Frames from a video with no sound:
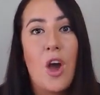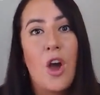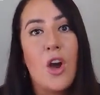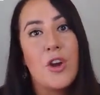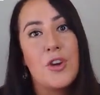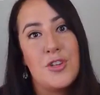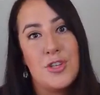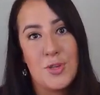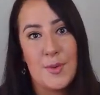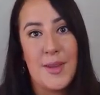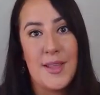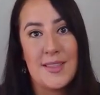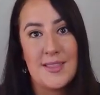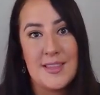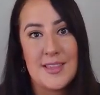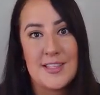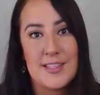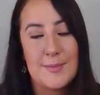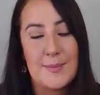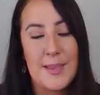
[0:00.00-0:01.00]
are doing
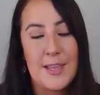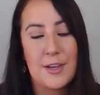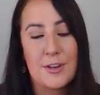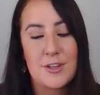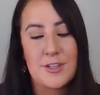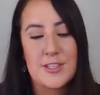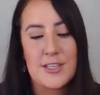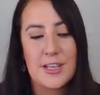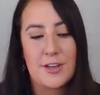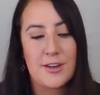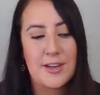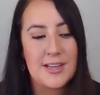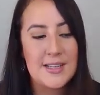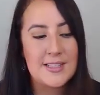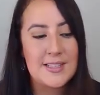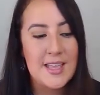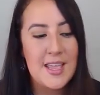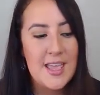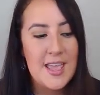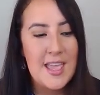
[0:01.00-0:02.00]
this speaker
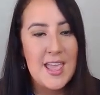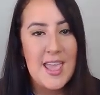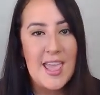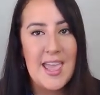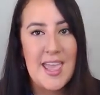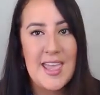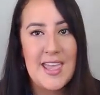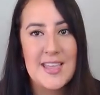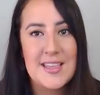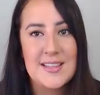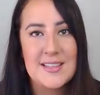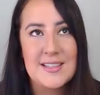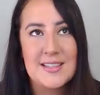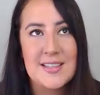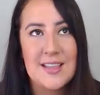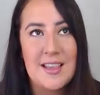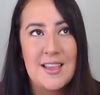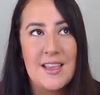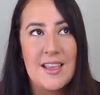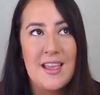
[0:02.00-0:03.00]
series is,